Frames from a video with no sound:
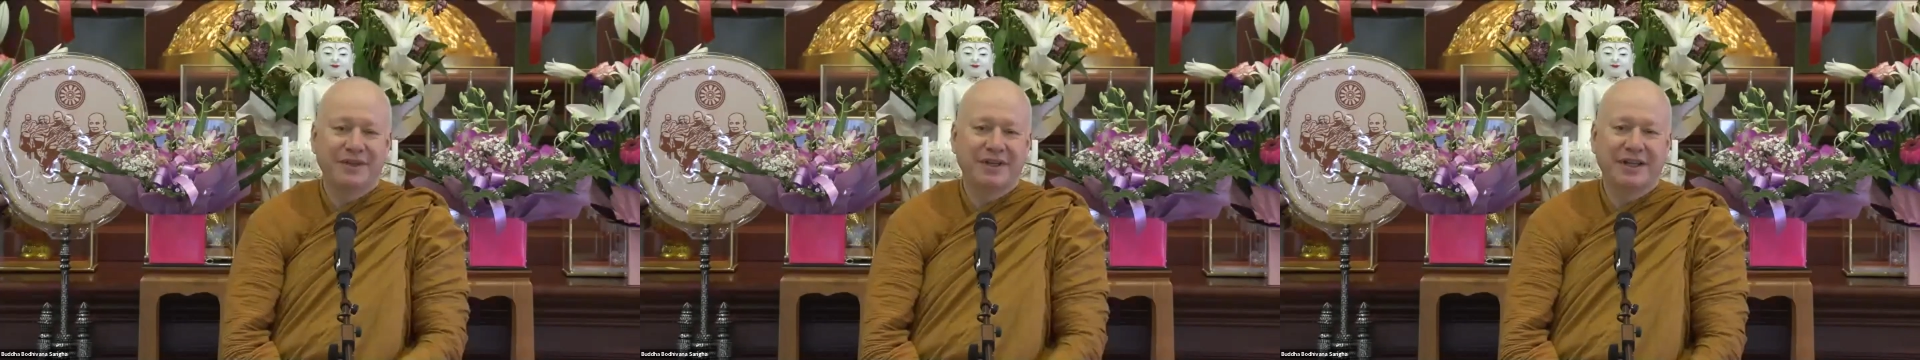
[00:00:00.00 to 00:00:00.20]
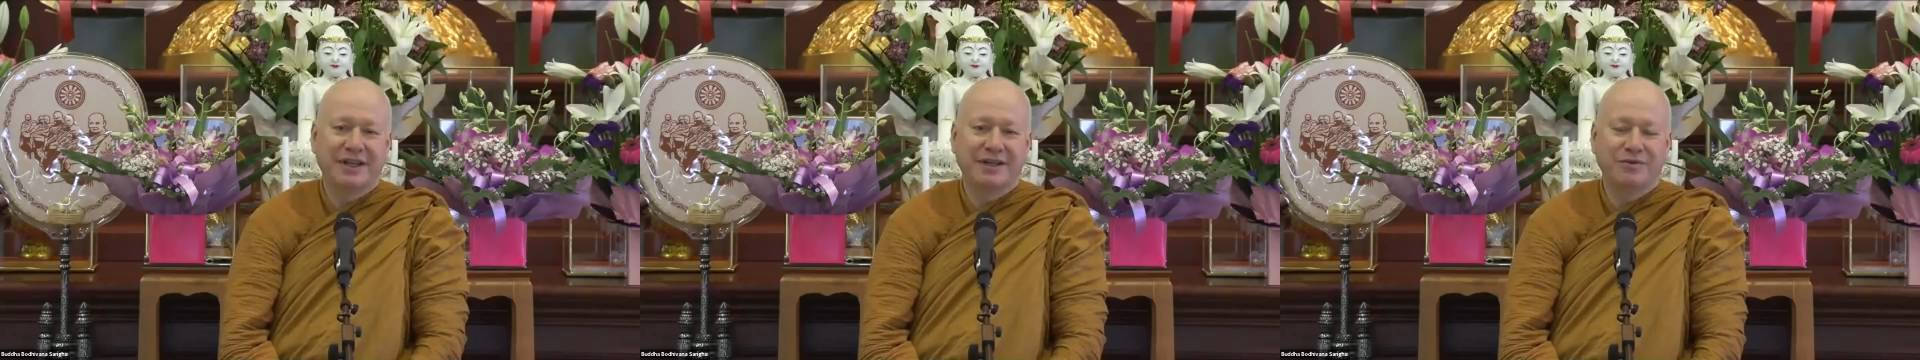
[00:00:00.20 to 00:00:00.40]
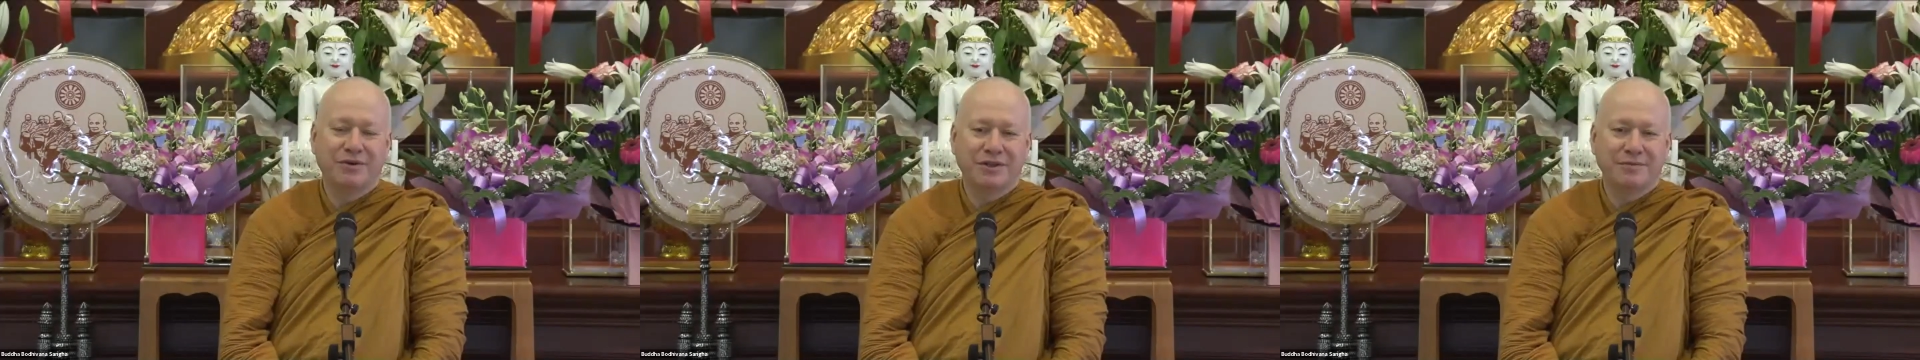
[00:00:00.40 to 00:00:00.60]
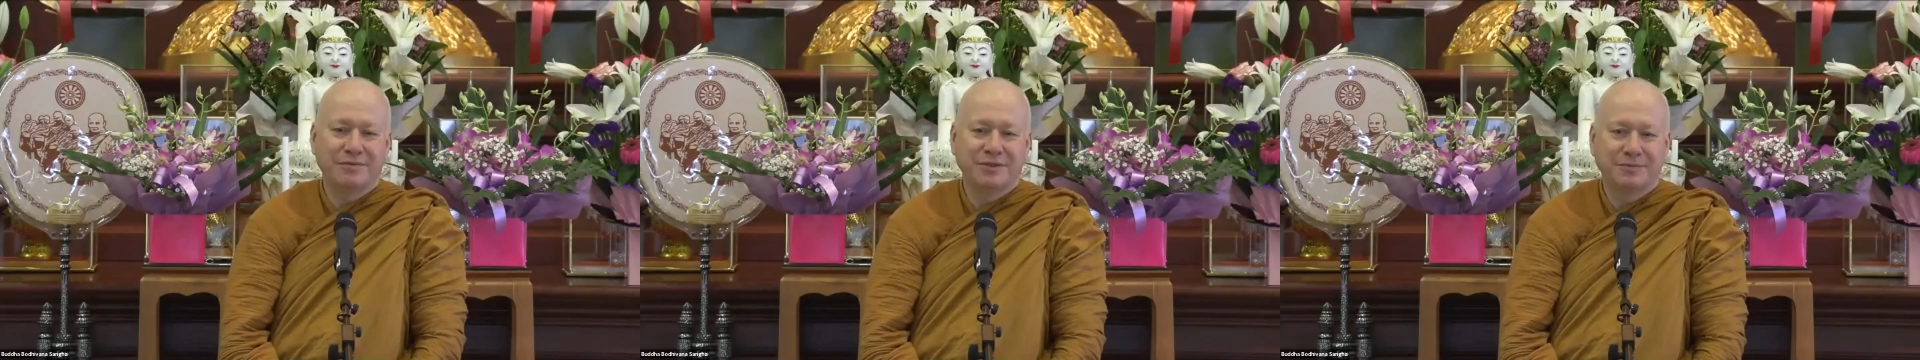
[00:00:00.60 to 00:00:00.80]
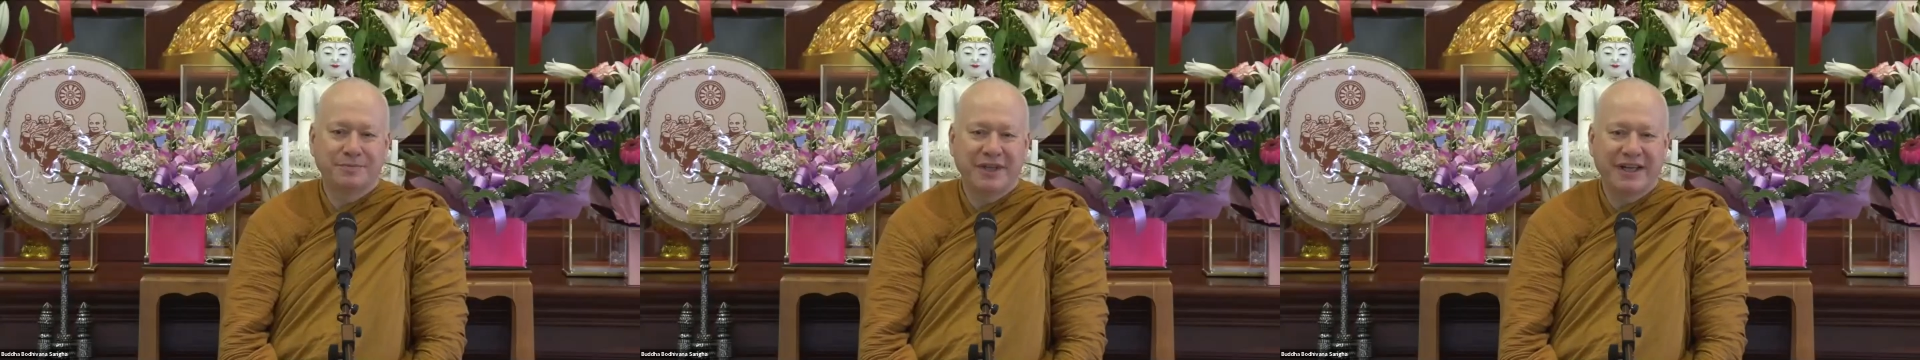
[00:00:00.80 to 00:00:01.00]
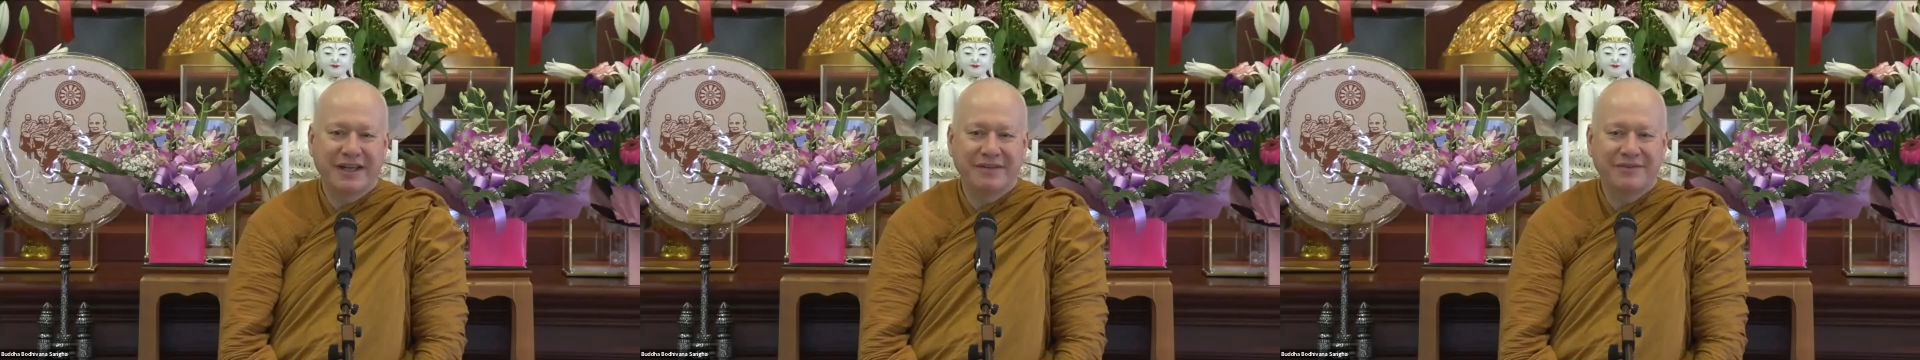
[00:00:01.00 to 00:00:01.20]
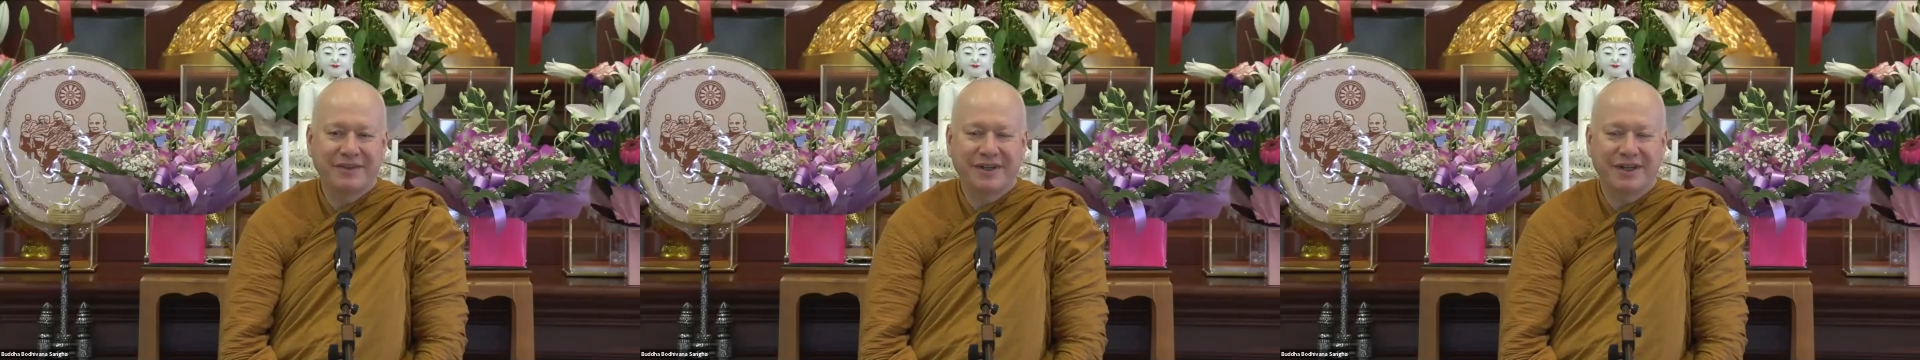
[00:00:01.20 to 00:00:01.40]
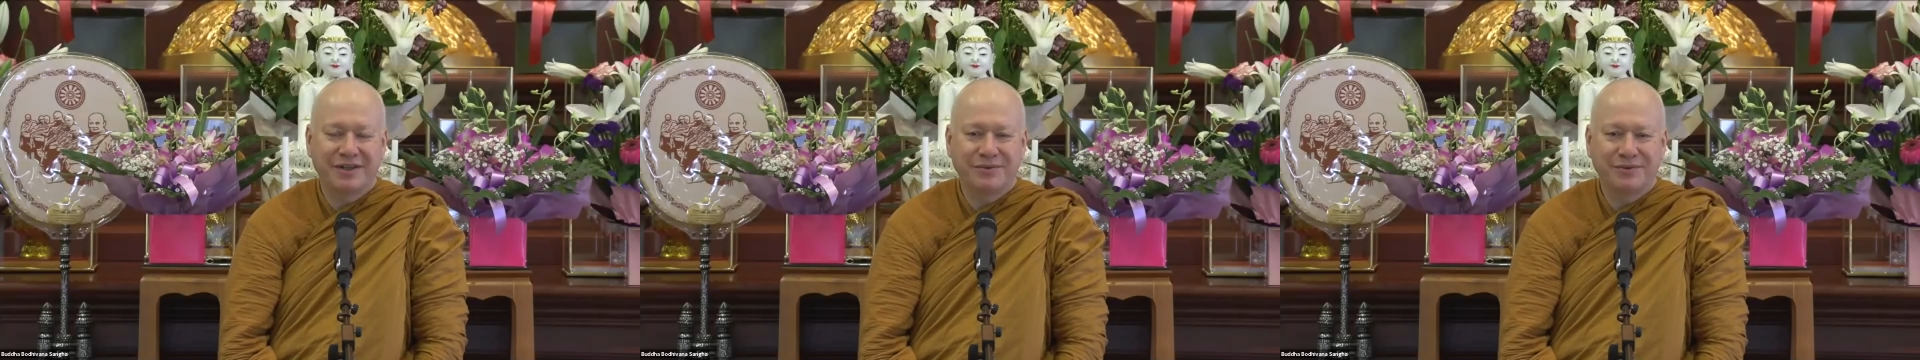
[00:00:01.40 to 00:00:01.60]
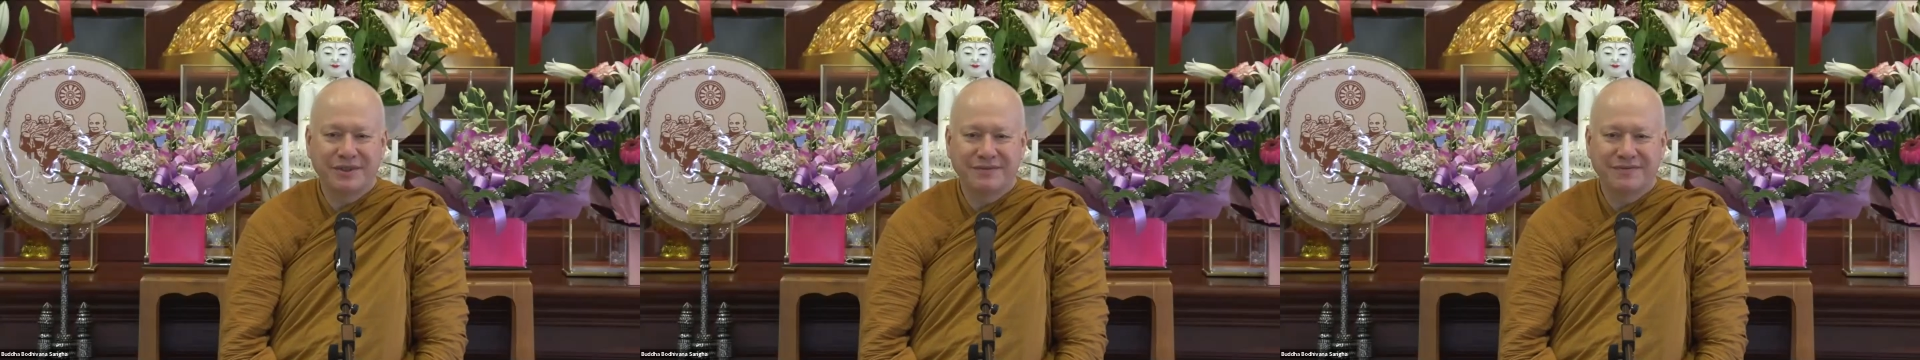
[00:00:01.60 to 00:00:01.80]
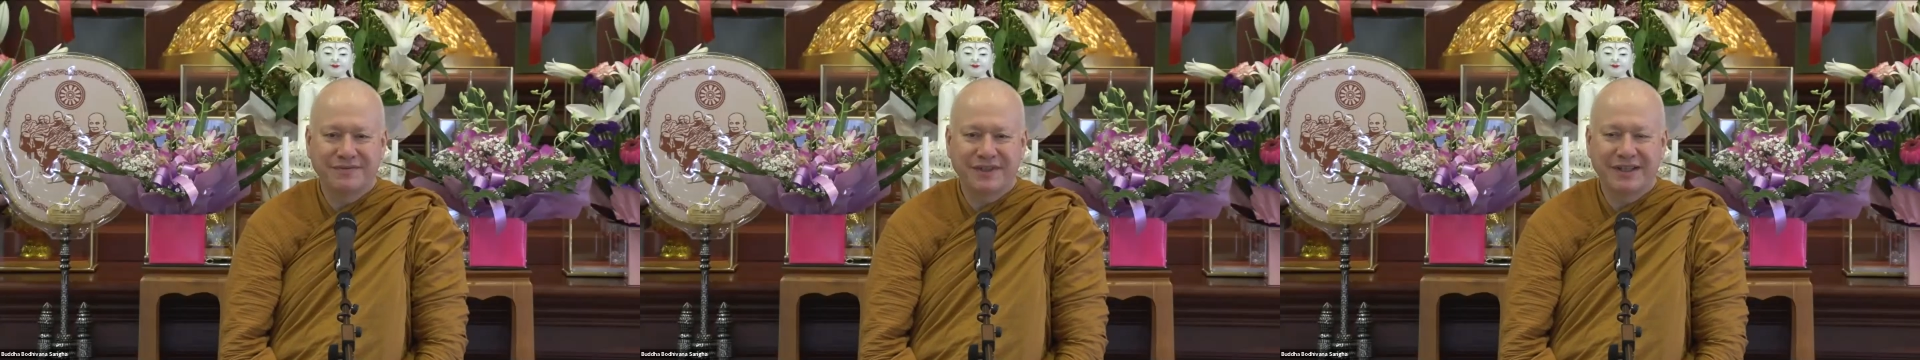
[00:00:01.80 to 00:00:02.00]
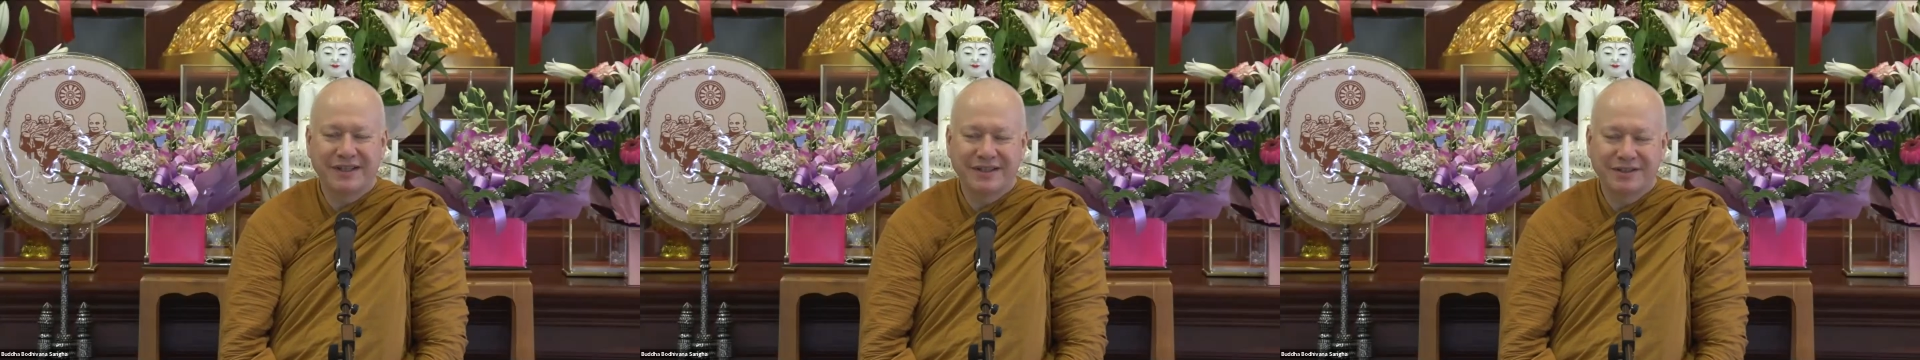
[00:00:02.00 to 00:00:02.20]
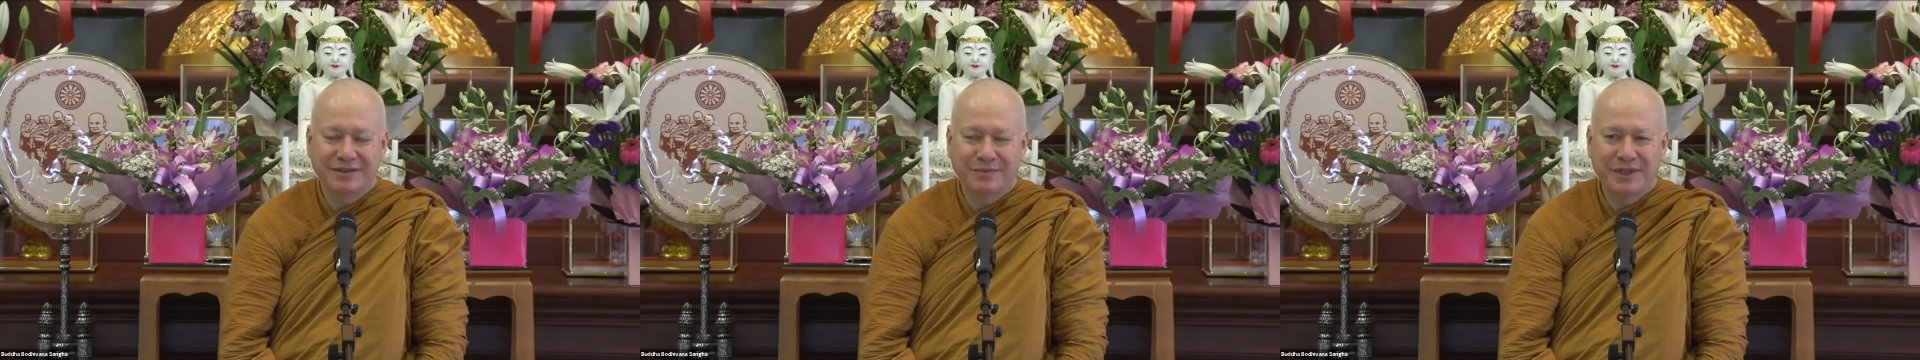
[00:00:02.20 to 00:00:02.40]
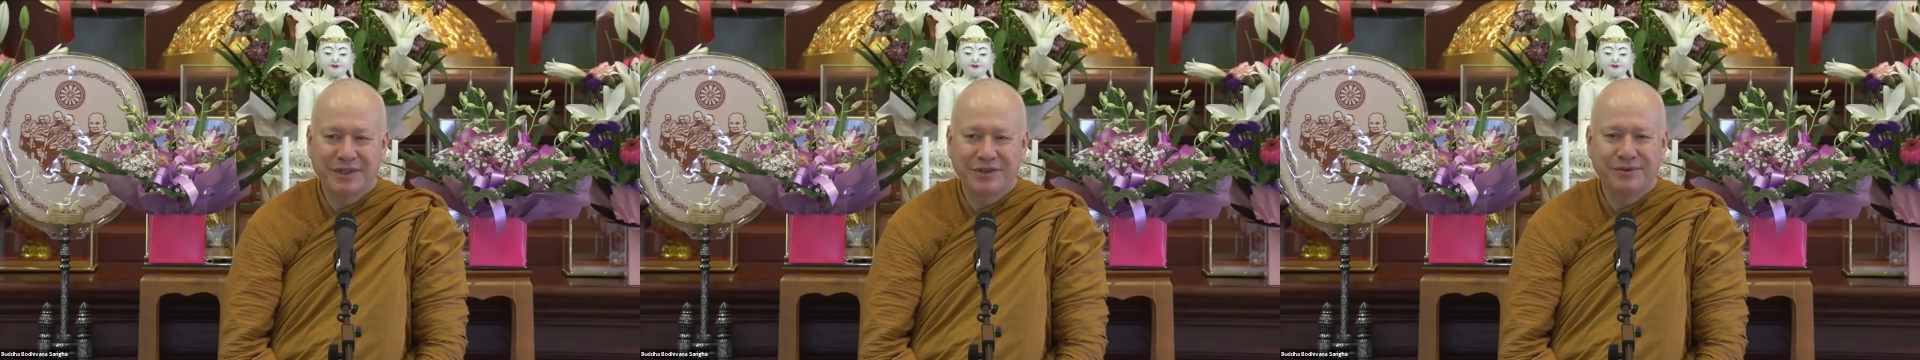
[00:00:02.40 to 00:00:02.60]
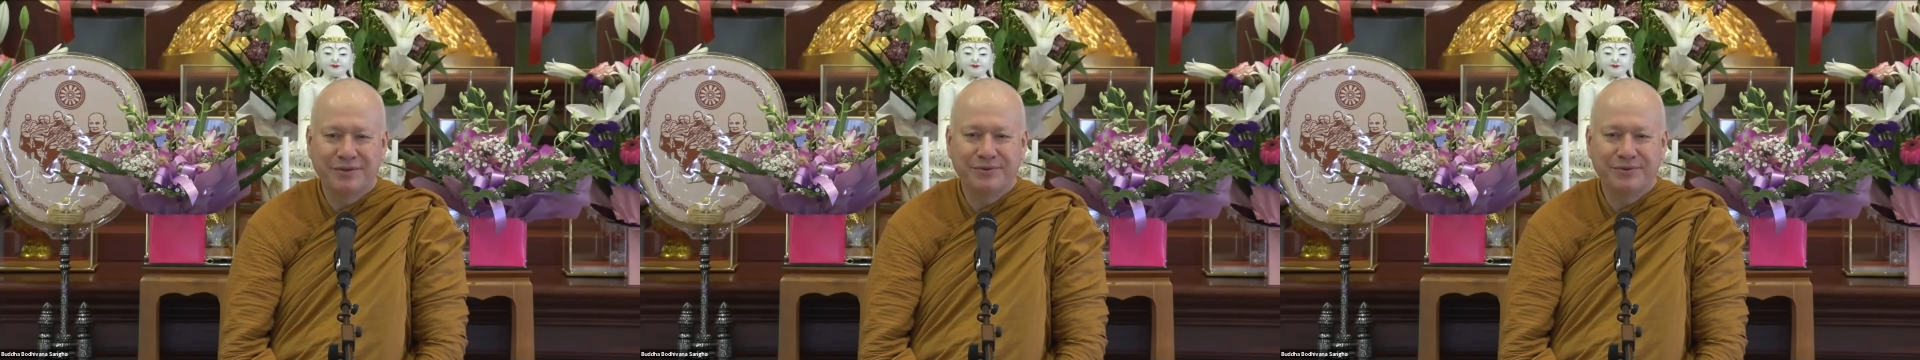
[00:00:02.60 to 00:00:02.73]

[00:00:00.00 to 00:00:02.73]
equanimous behavior I always find is when